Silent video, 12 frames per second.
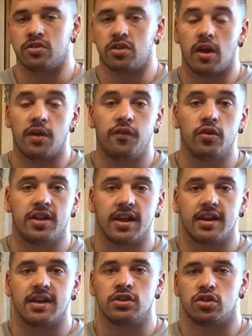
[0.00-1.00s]
So if you
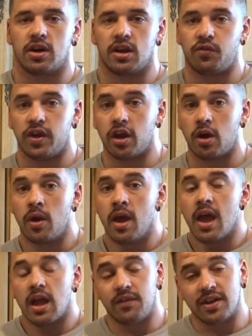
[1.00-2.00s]
did enjoy this video,
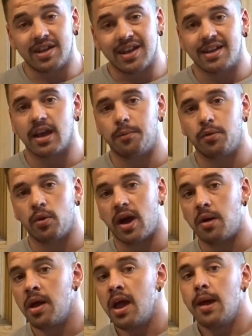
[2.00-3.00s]
if it did help you
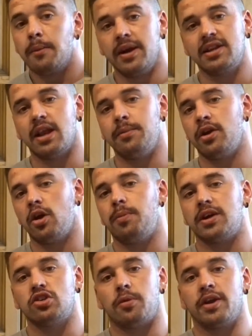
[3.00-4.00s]
out, please let me know
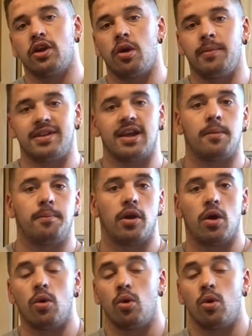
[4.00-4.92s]
by dropping a comment down below.